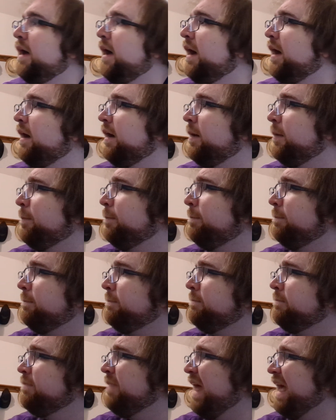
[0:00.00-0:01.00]

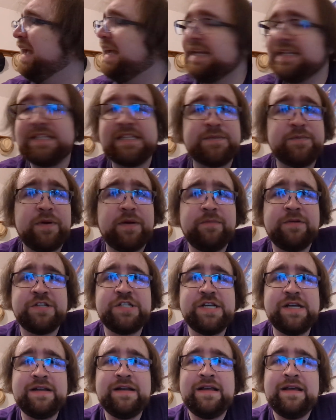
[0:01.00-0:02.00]
I guess that's pretty
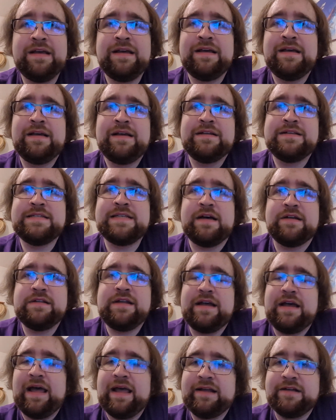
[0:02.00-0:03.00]
much it.
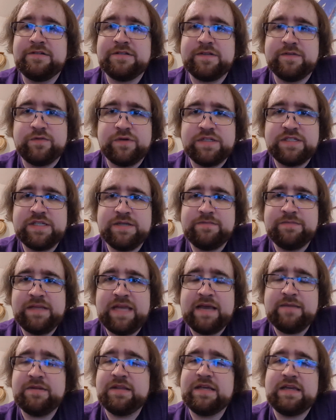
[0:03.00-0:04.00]
Zelda Echoes of Wisdom,
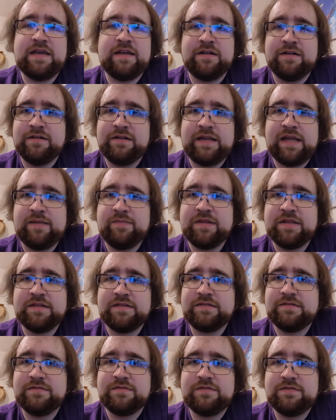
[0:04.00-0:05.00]
Game of the Year, Game of
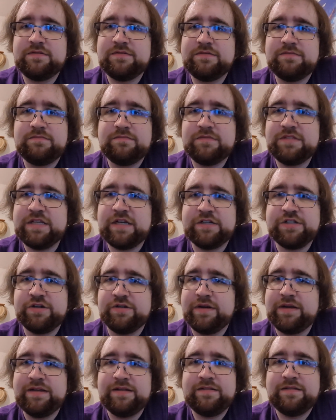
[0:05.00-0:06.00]
the
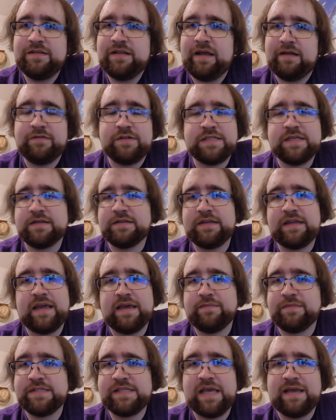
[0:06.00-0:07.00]
Century. Every Zelda
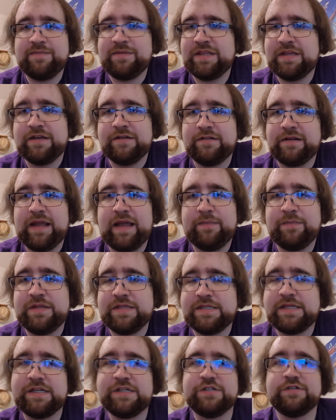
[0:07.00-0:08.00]
game is Game of the Year and Game of the
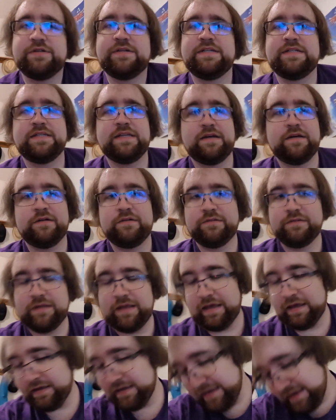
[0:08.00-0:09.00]
Century, so
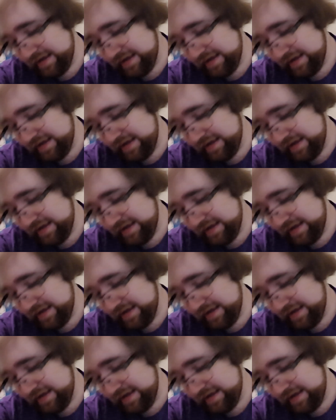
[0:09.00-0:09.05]
yeah.